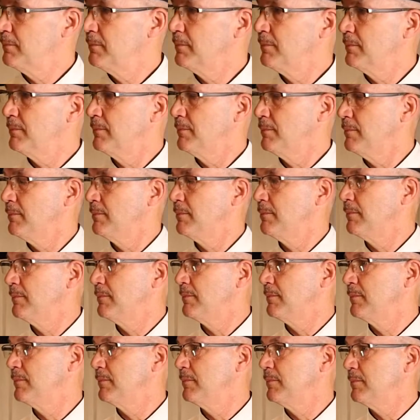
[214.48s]

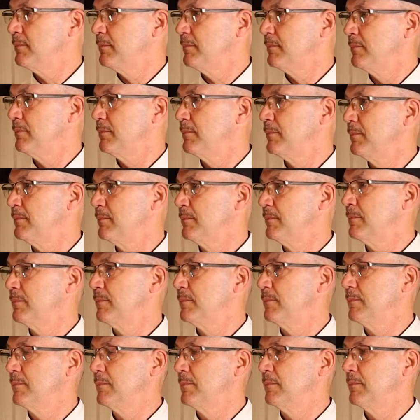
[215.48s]

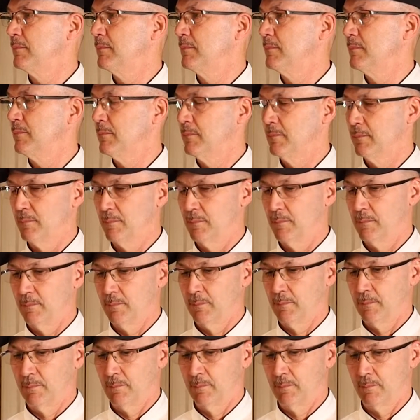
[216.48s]

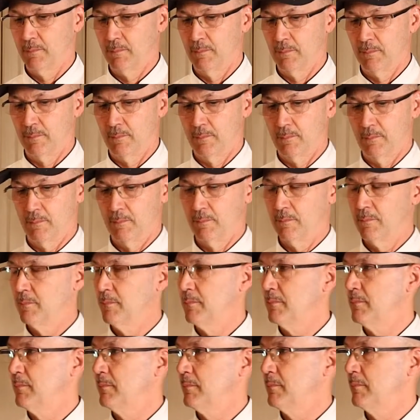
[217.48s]

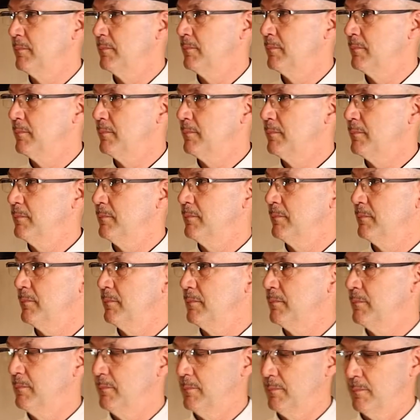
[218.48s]

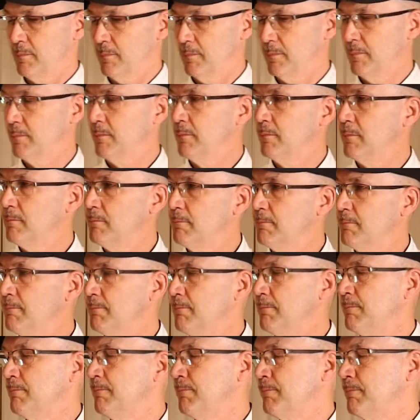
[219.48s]

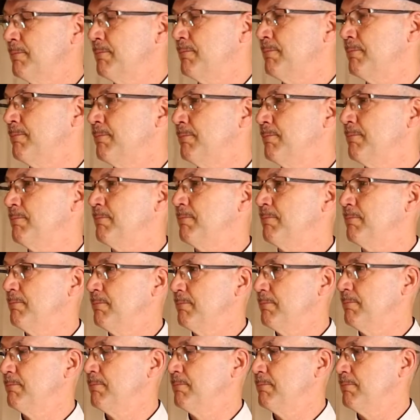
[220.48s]

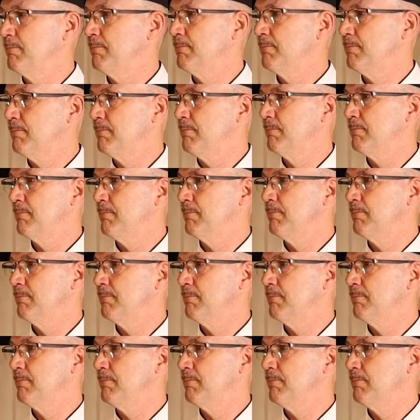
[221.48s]
This person isn't speaking.